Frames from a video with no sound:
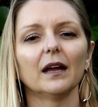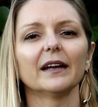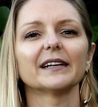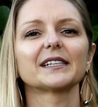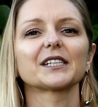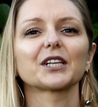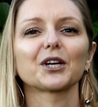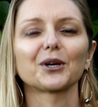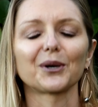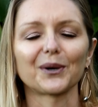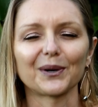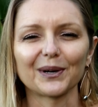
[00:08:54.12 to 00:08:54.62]

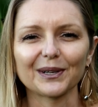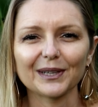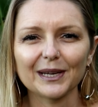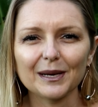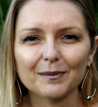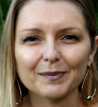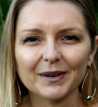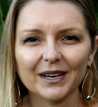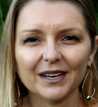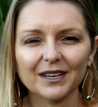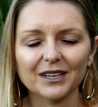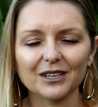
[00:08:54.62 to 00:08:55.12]
It's
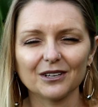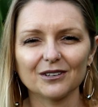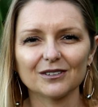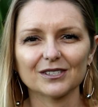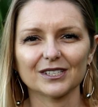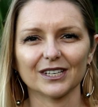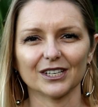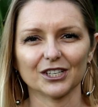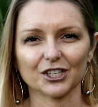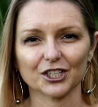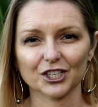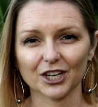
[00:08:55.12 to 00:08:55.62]
currently being
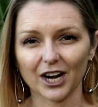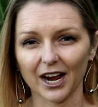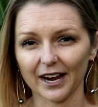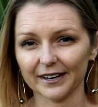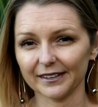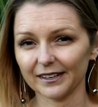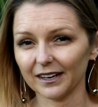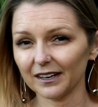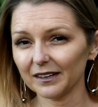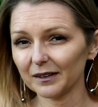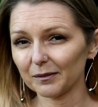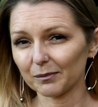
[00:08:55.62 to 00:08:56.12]
used in
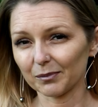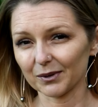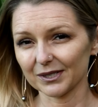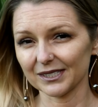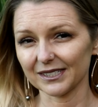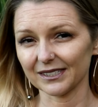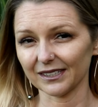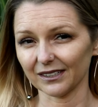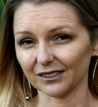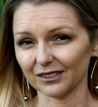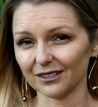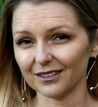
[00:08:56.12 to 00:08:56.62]
China,
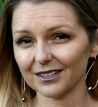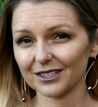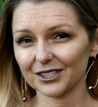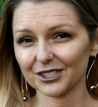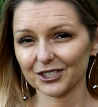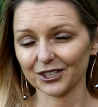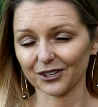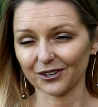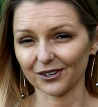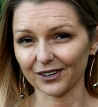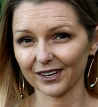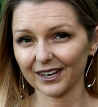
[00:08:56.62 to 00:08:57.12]
Brazil,
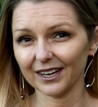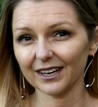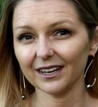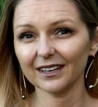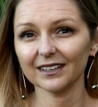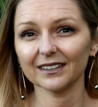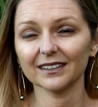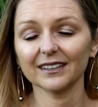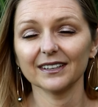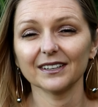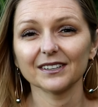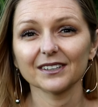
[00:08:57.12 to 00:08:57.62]

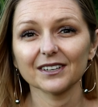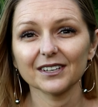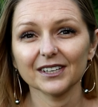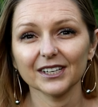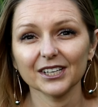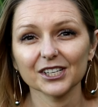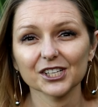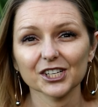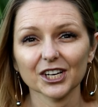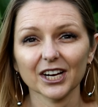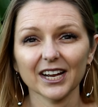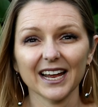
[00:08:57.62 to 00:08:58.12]
Turkey,
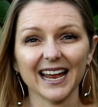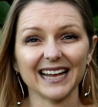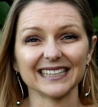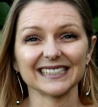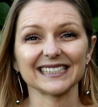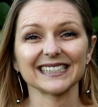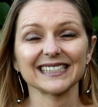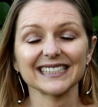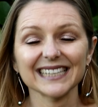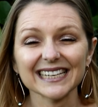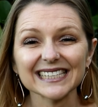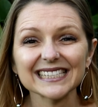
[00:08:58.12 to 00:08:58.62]
Indonesia, and
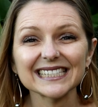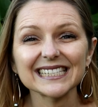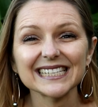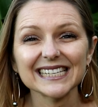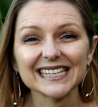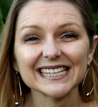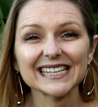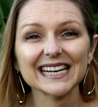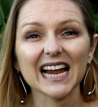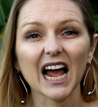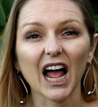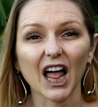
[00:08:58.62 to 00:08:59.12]

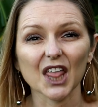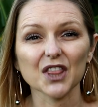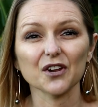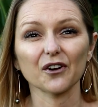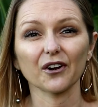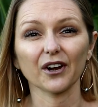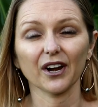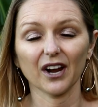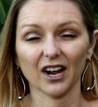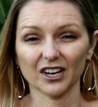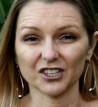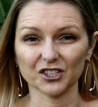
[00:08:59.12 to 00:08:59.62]
16
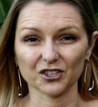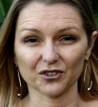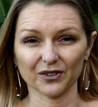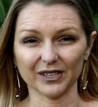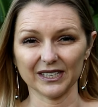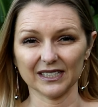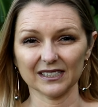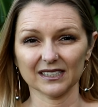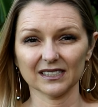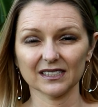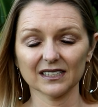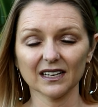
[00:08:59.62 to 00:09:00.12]
other
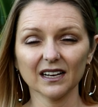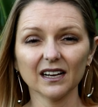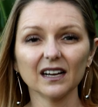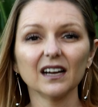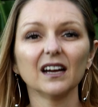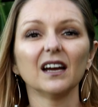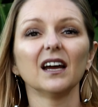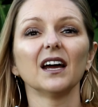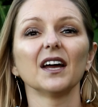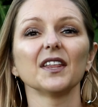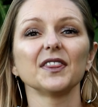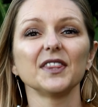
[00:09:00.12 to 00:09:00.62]
countries.
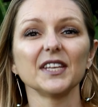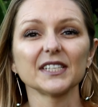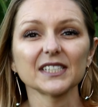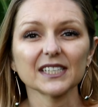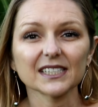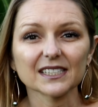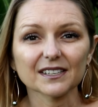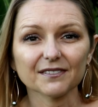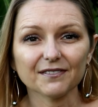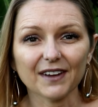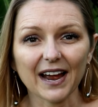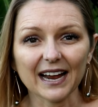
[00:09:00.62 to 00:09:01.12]
This
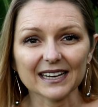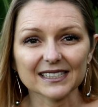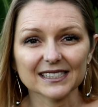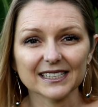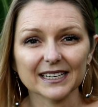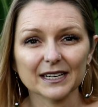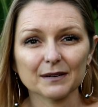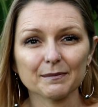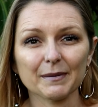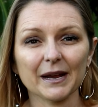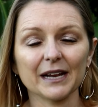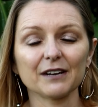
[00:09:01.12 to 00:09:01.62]
is a
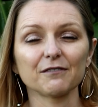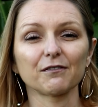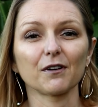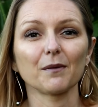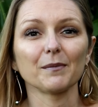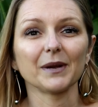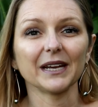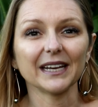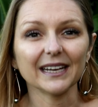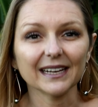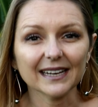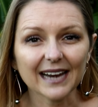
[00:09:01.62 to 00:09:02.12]
vaccine made
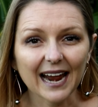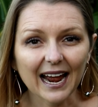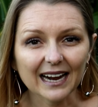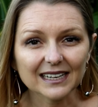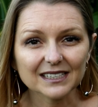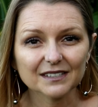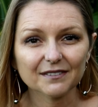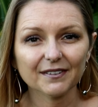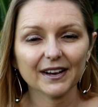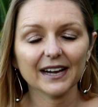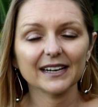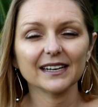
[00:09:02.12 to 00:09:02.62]
from
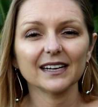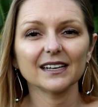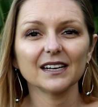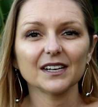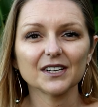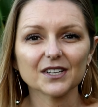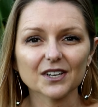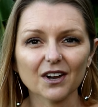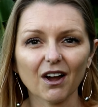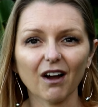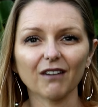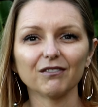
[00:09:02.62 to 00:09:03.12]
inactivated
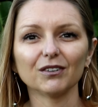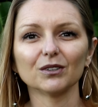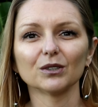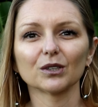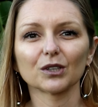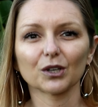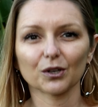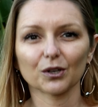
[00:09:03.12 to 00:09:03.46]
novel